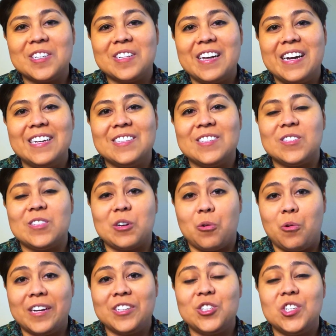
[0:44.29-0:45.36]
clients, the
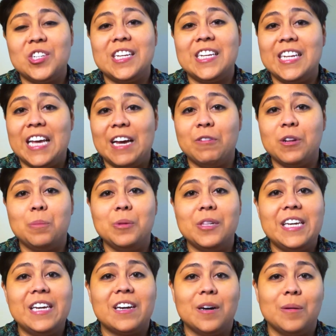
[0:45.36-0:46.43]
question
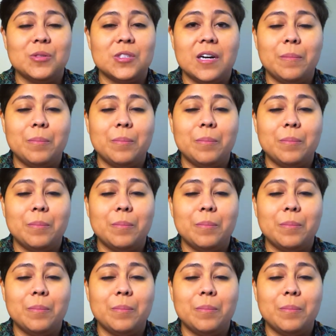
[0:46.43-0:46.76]
inevitably comes up.